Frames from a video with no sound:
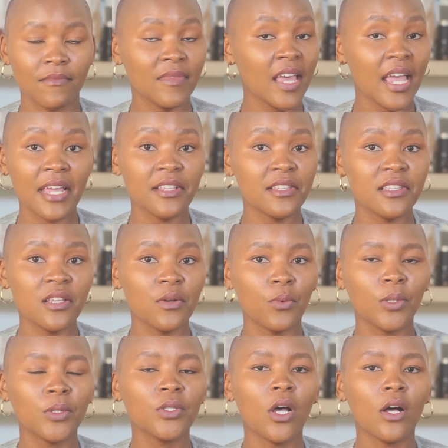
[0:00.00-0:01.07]
The ANC
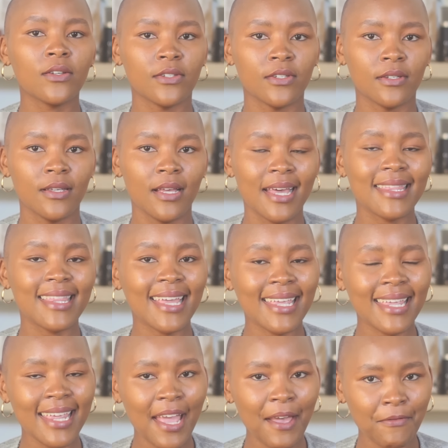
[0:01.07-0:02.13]
will not. The
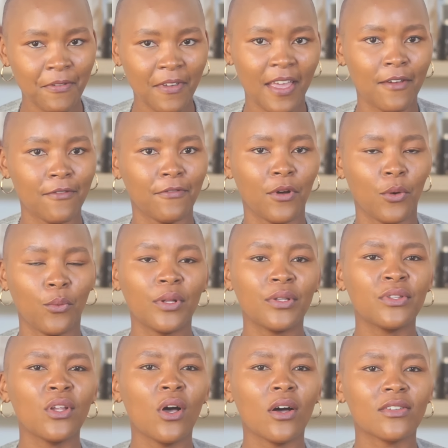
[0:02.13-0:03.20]
EFF will
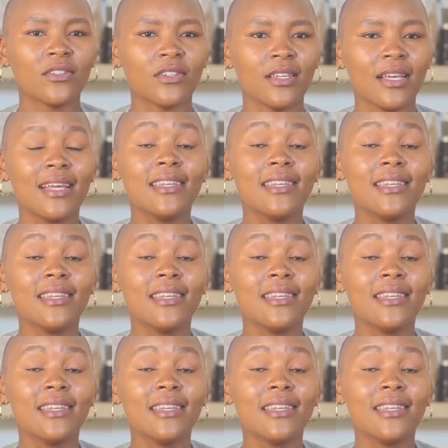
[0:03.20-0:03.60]
not.